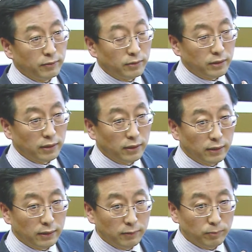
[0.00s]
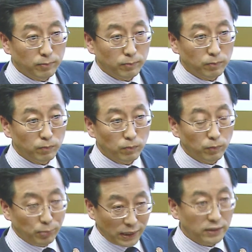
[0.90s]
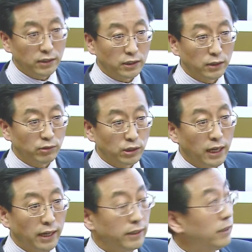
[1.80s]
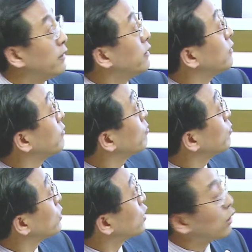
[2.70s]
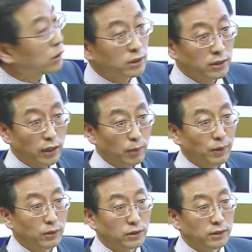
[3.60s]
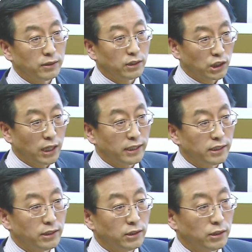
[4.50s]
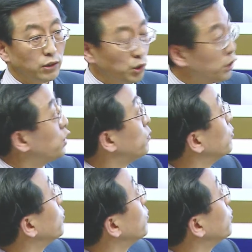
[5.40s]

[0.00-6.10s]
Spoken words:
the president of China talked about the Chinese dream.